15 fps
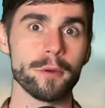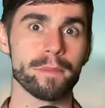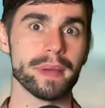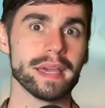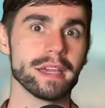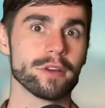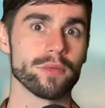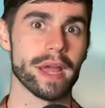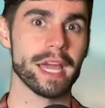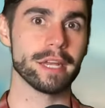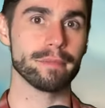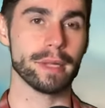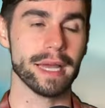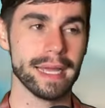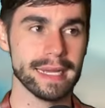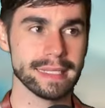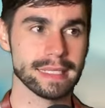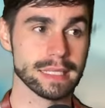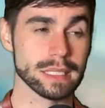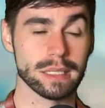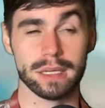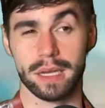big grand
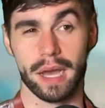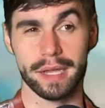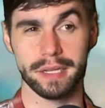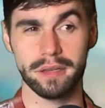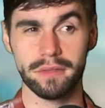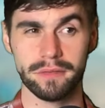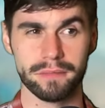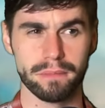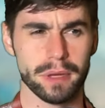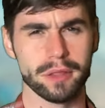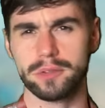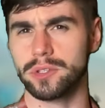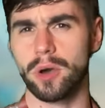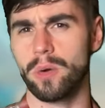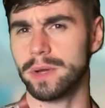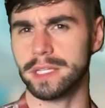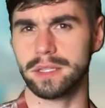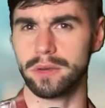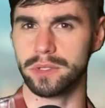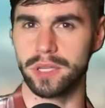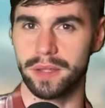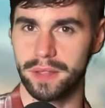plans, kind of, but there's always
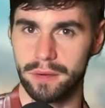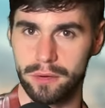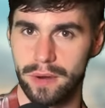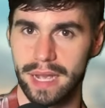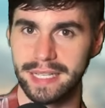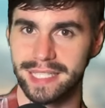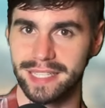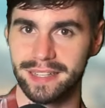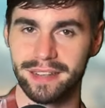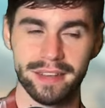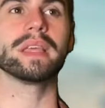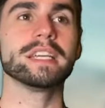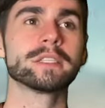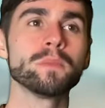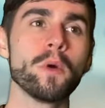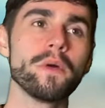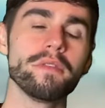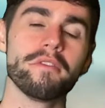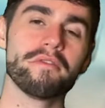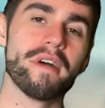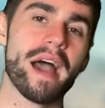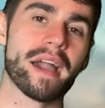those on the horizon. It's more in
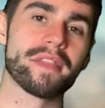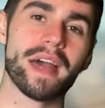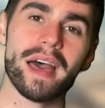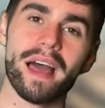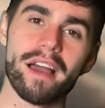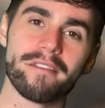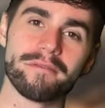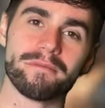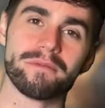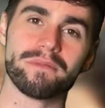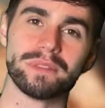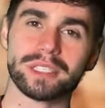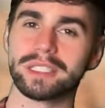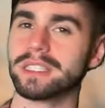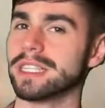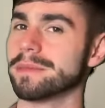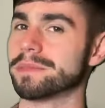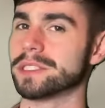the fact that I've slipped